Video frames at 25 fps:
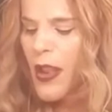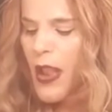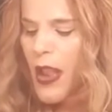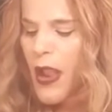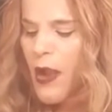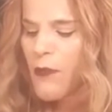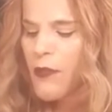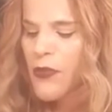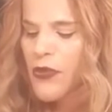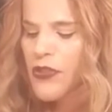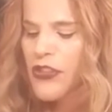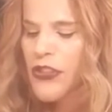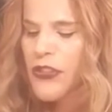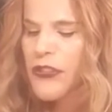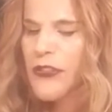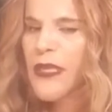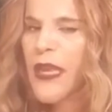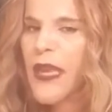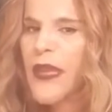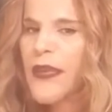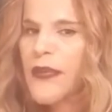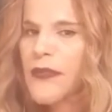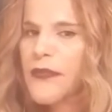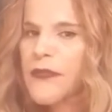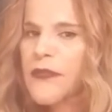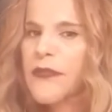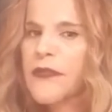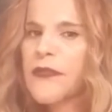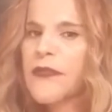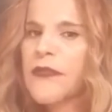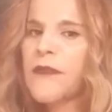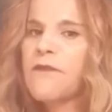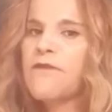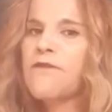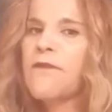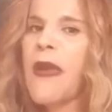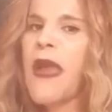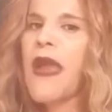I would just kind of
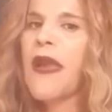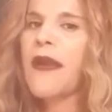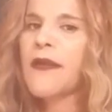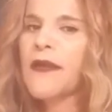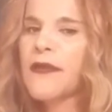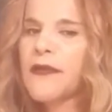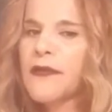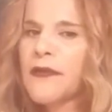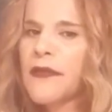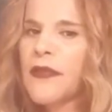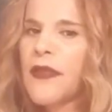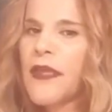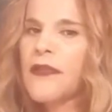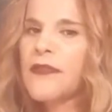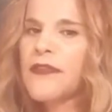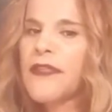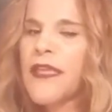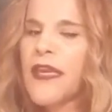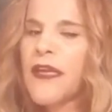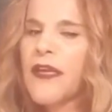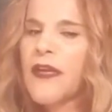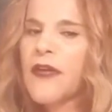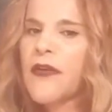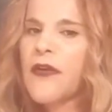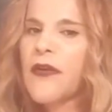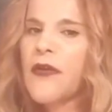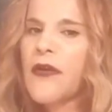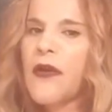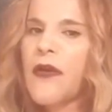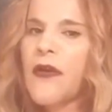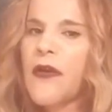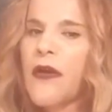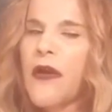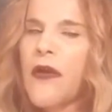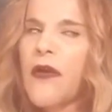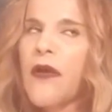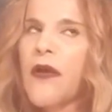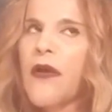sit back and take
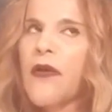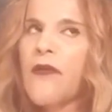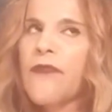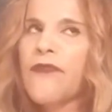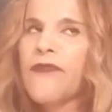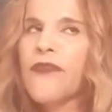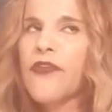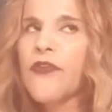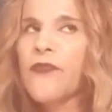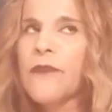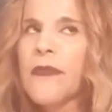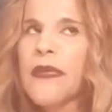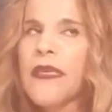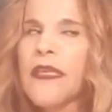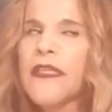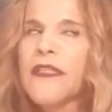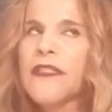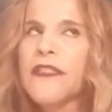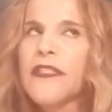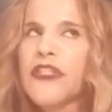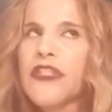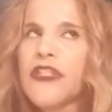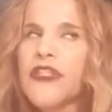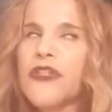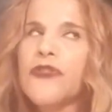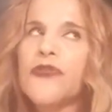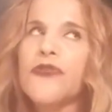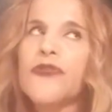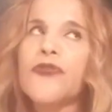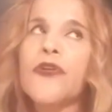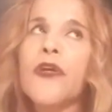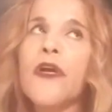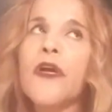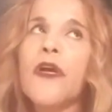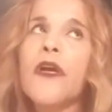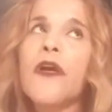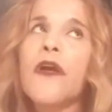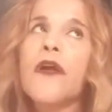a few minutes
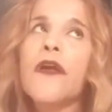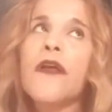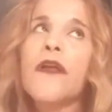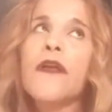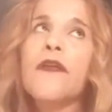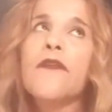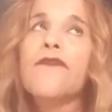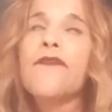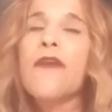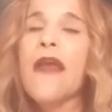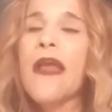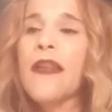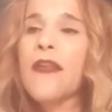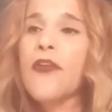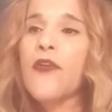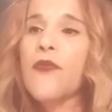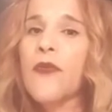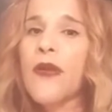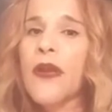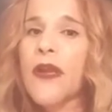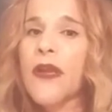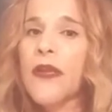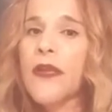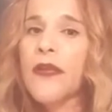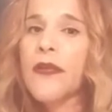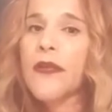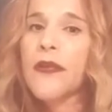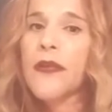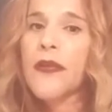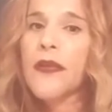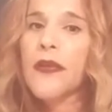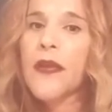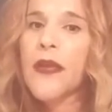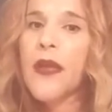to evaluate